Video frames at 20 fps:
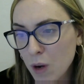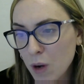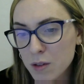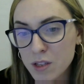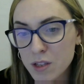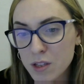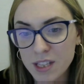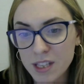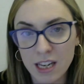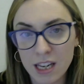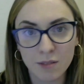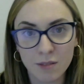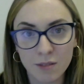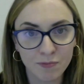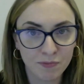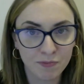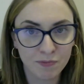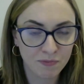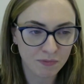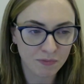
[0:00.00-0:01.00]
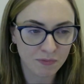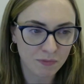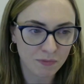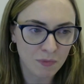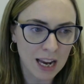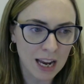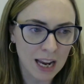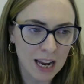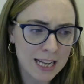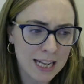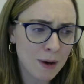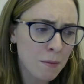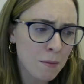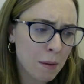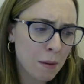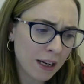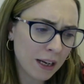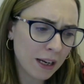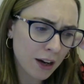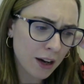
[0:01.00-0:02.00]
we also seen as
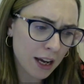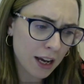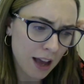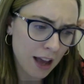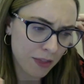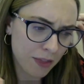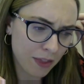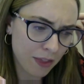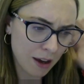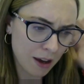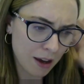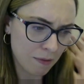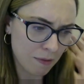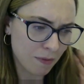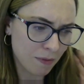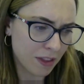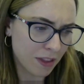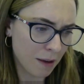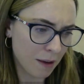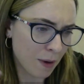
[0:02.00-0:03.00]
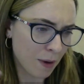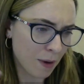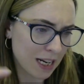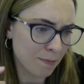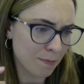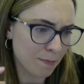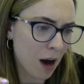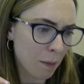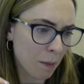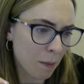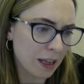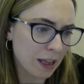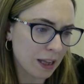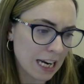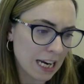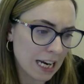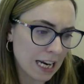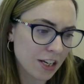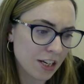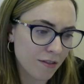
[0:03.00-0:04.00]
well, when we look at the prison
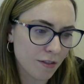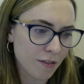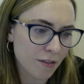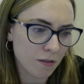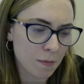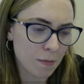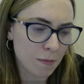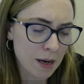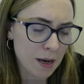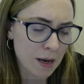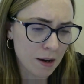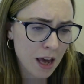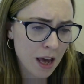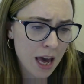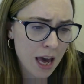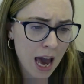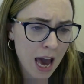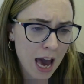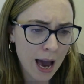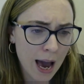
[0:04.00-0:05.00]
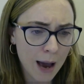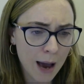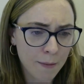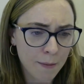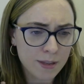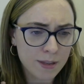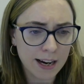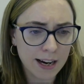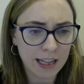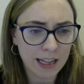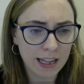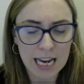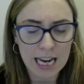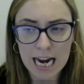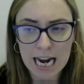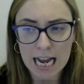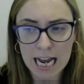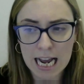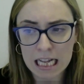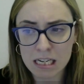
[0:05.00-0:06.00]
population for women,
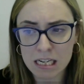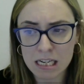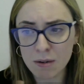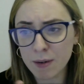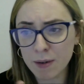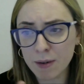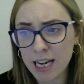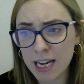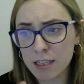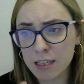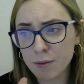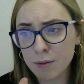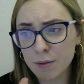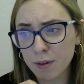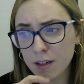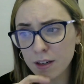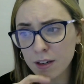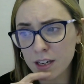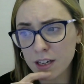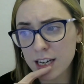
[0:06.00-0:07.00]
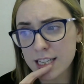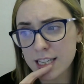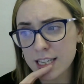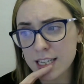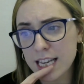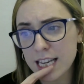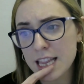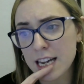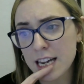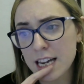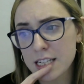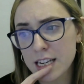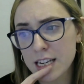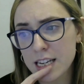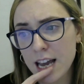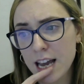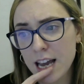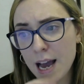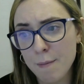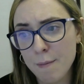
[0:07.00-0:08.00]
certainly in England and Wales, you can see
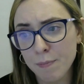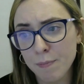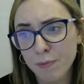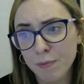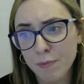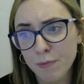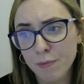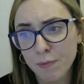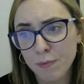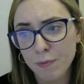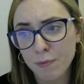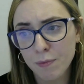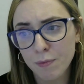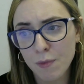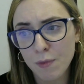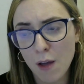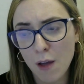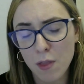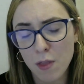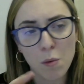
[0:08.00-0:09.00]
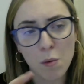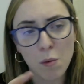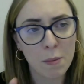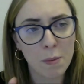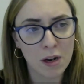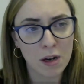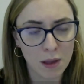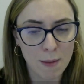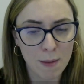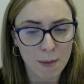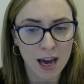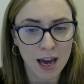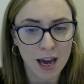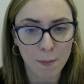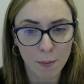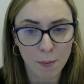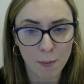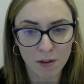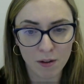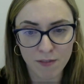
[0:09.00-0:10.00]
that although women only make
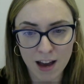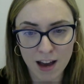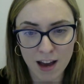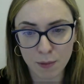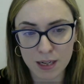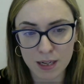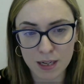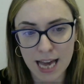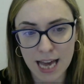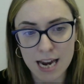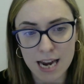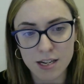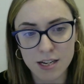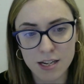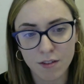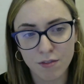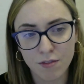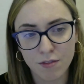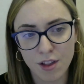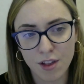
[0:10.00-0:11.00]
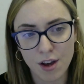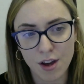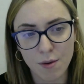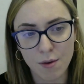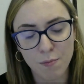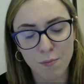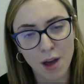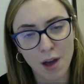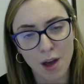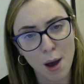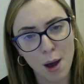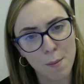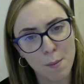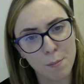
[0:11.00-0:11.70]
up about 5% of the